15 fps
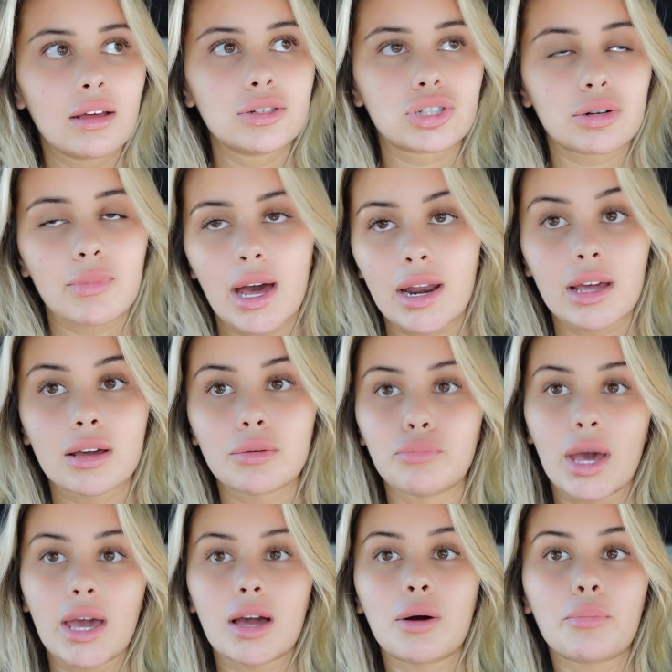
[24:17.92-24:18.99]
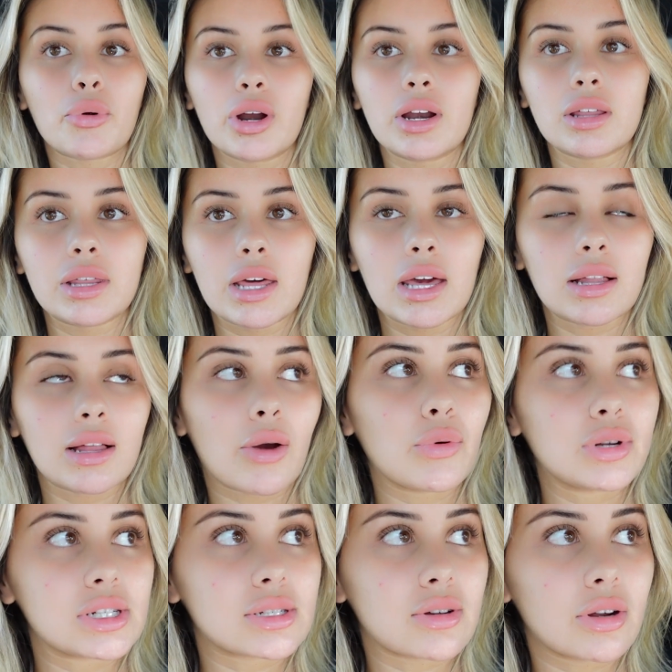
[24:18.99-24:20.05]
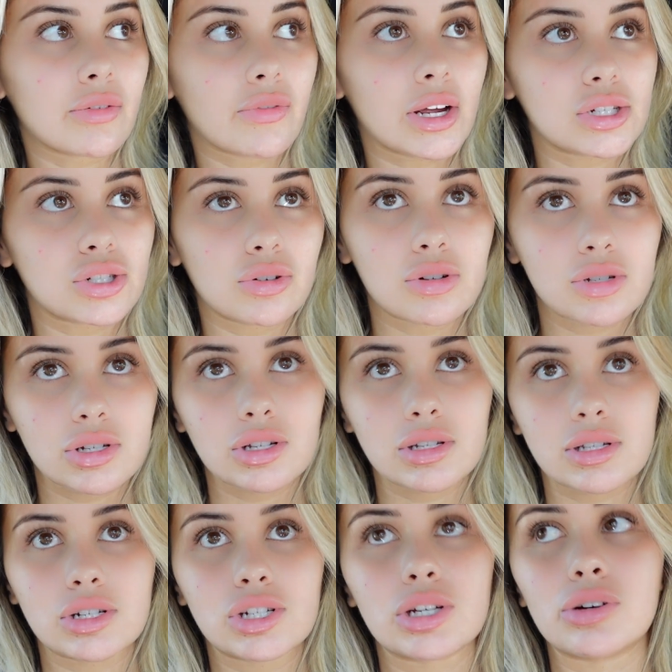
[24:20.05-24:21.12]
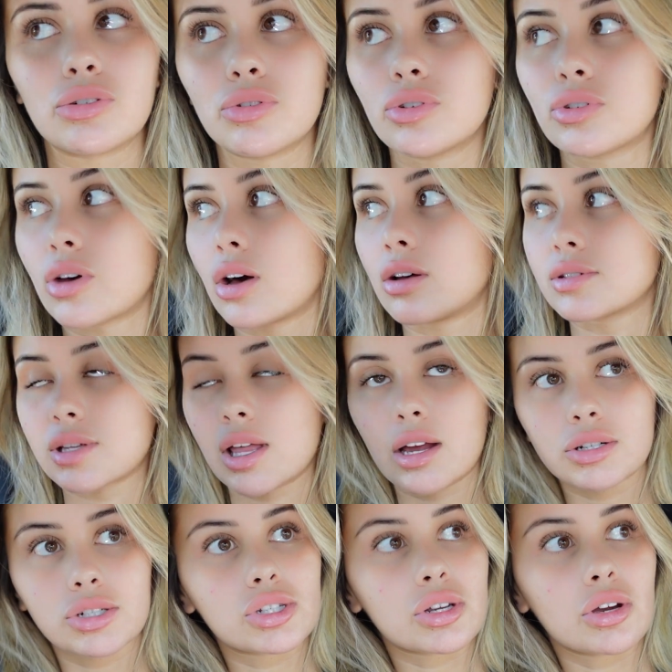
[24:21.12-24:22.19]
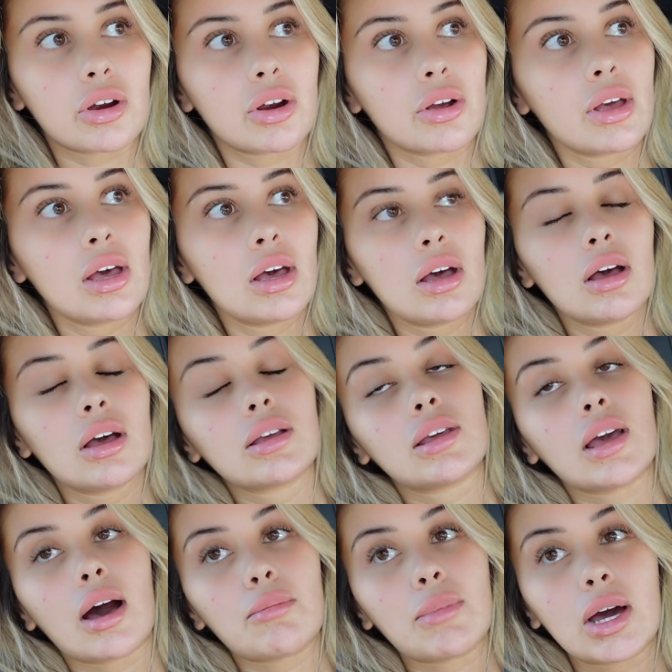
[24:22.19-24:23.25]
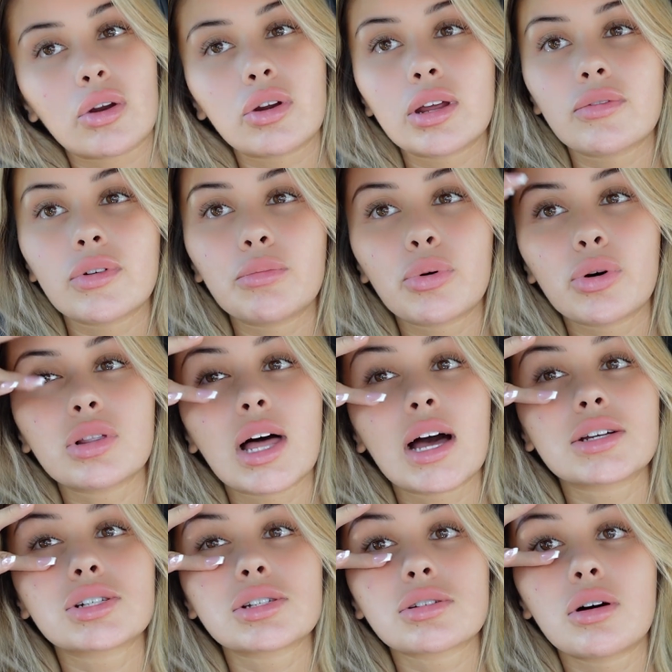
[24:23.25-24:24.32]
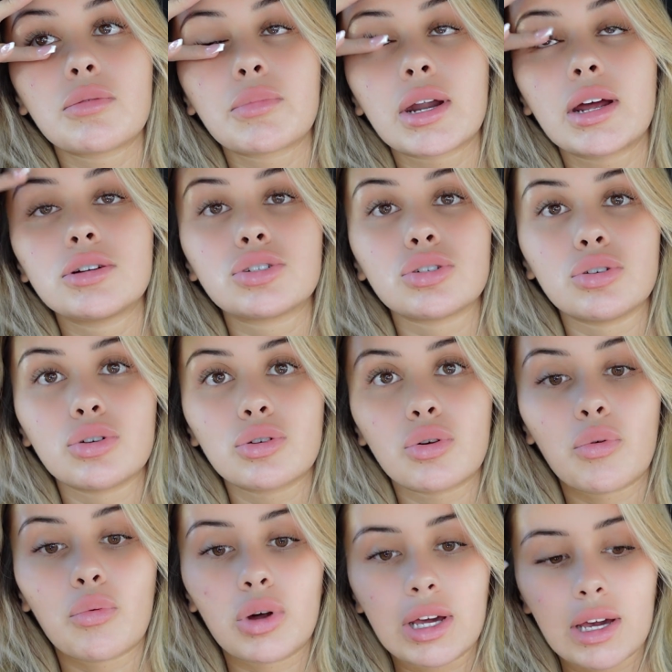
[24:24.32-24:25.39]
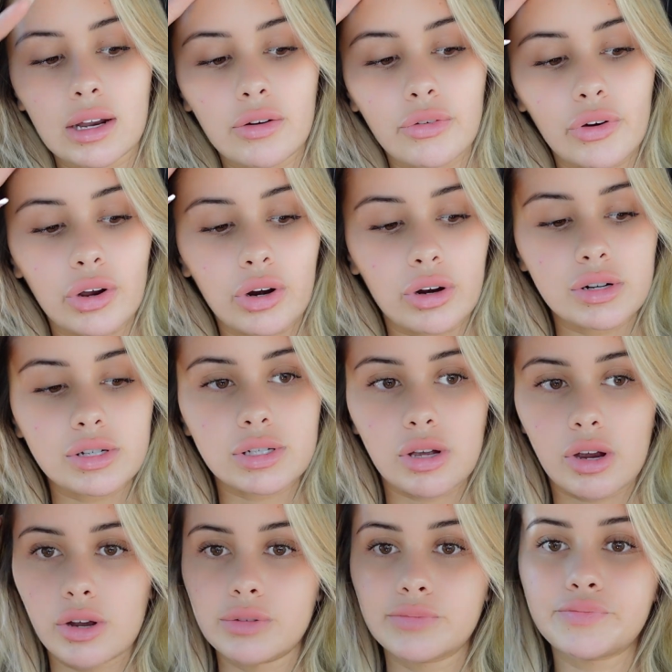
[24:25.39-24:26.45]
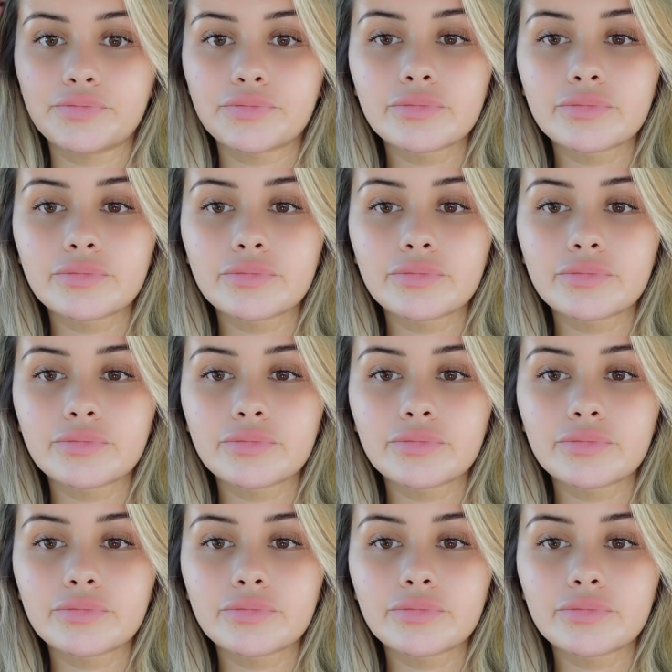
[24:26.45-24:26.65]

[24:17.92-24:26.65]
dramatic makeup or anything. Like, we're just going to rickshaws, just a chill girl's lunch. So yeah, I might not even put lashes on, but I do want to get a photo. So